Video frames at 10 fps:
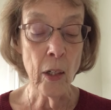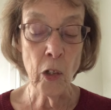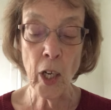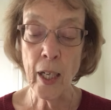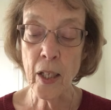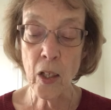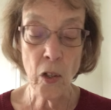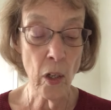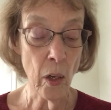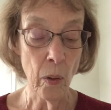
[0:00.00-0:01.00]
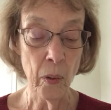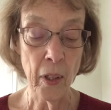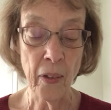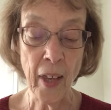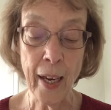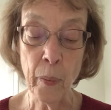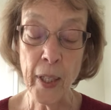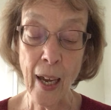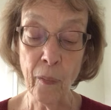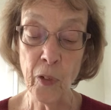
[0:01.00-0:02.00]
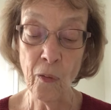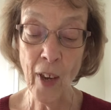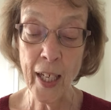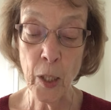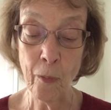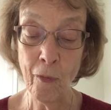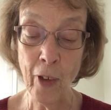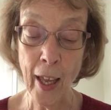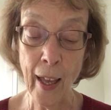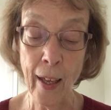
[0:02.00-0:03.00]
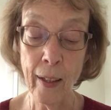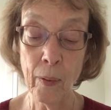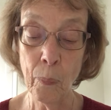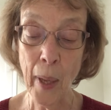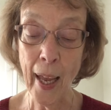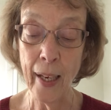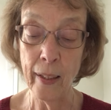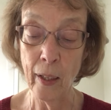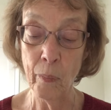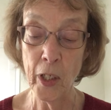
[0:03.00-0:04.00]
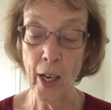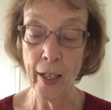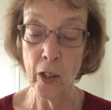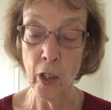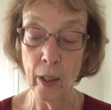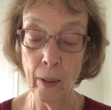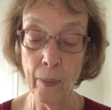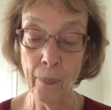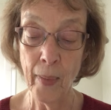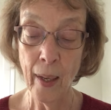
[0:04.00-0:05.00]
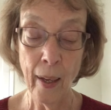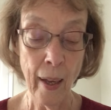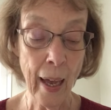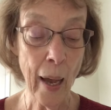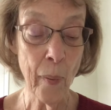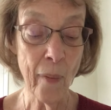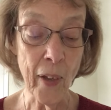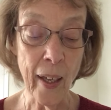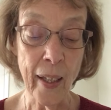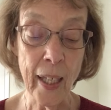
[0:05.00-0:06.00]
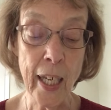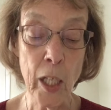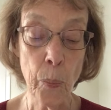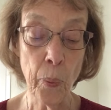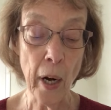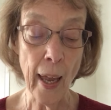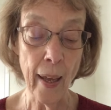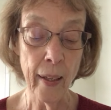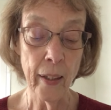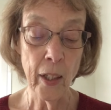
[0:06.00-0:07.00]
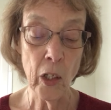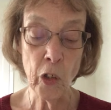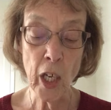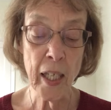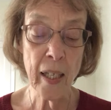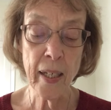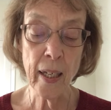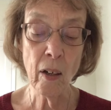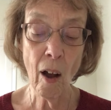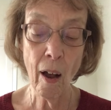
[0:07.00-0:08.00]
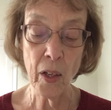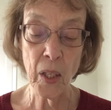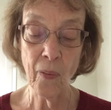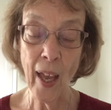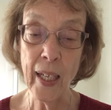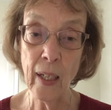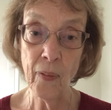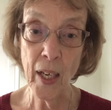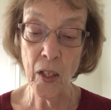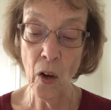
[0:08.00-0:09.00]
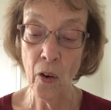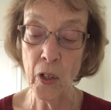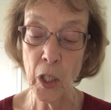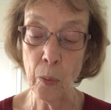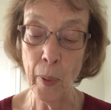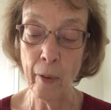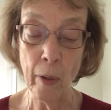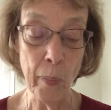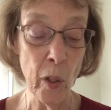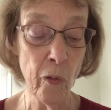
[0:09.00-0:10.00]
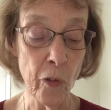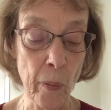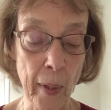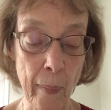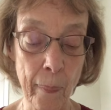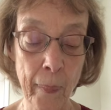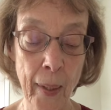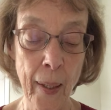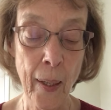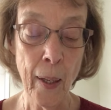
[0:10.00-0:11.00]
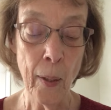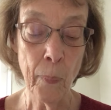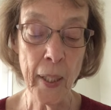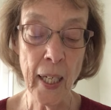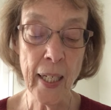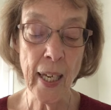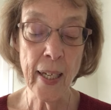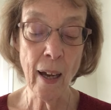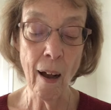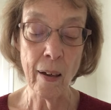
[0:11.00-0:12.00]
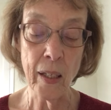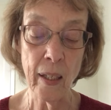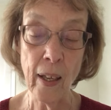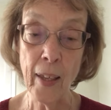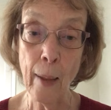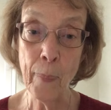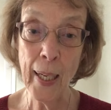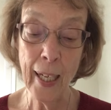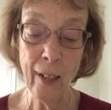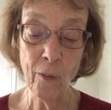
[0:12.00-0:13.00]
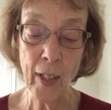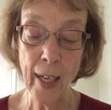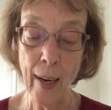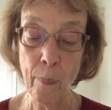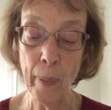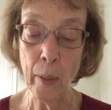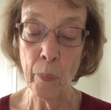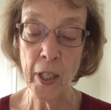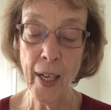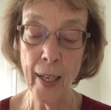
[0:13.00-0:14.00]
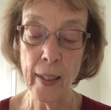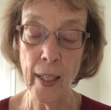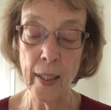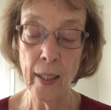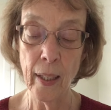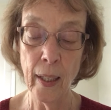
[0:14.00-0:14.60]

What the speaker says: Jesus knew that they would have to face fear, pain, and rejection. However, in his prayer, Jesus did not ask for any of these horrors to be removed from them, but he did ask that their belief in him be protected.